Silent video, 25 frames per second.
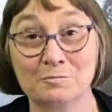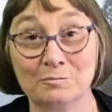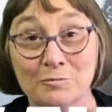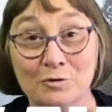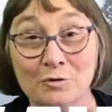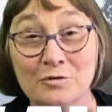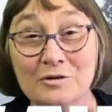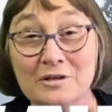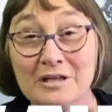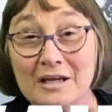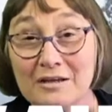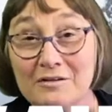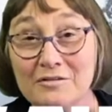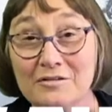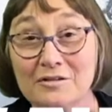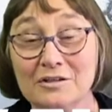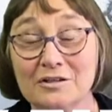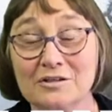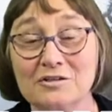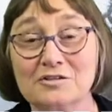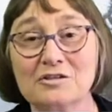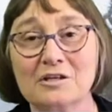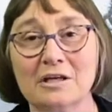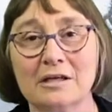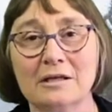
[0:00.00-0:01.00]
Maundy
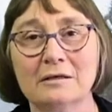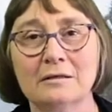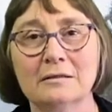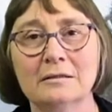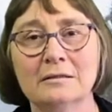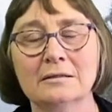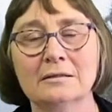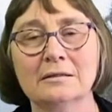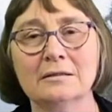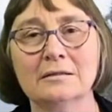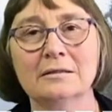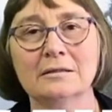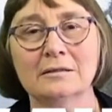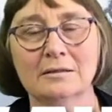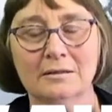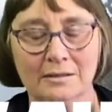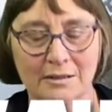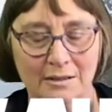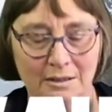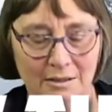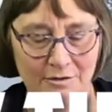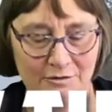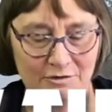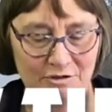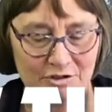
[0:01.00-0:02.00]
Thursday,
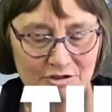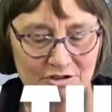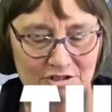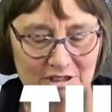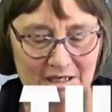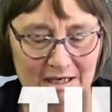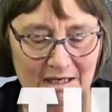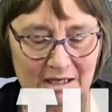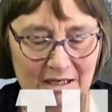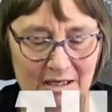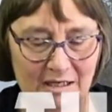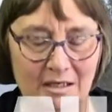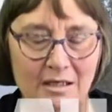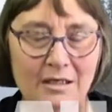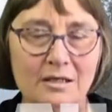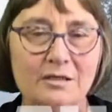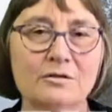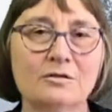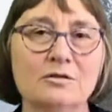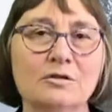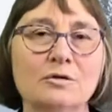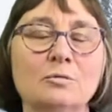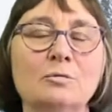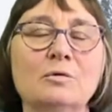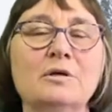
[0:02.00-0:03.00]
the day
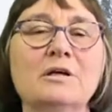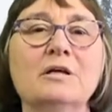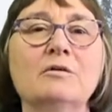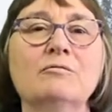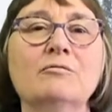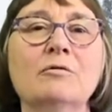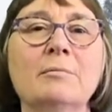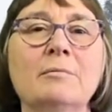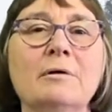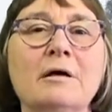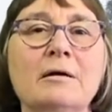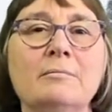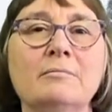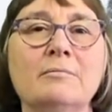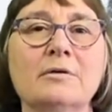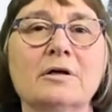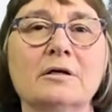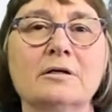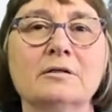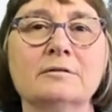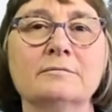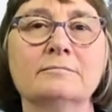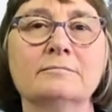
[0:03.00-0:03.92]
that we remember